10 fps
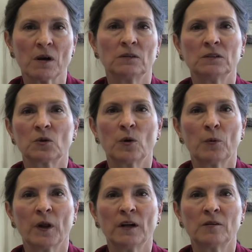Maryland's
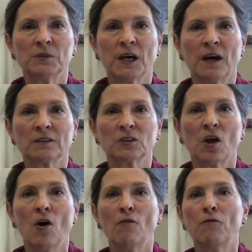corporate income tax
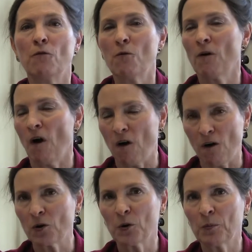for
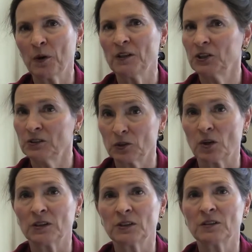all corporations,
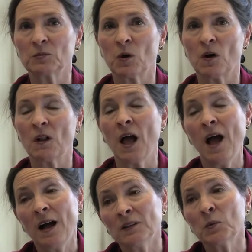large and small,
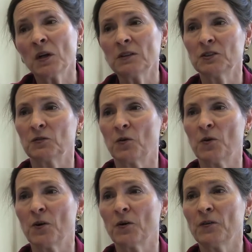as well as
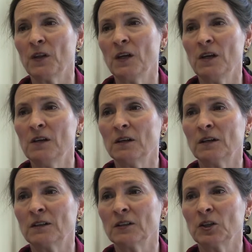for
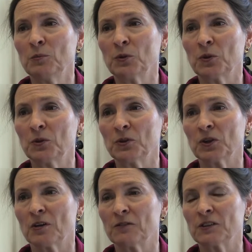the
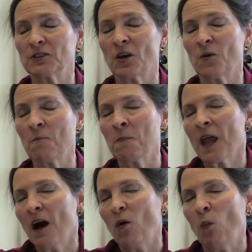comptroller's office. So
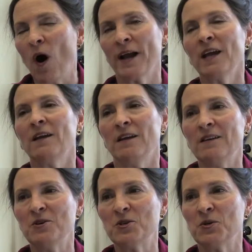why get
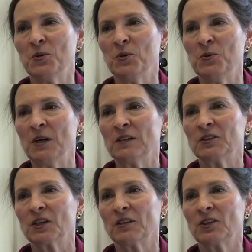into
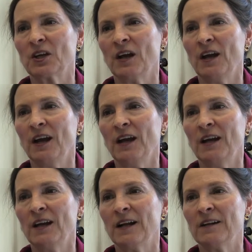such a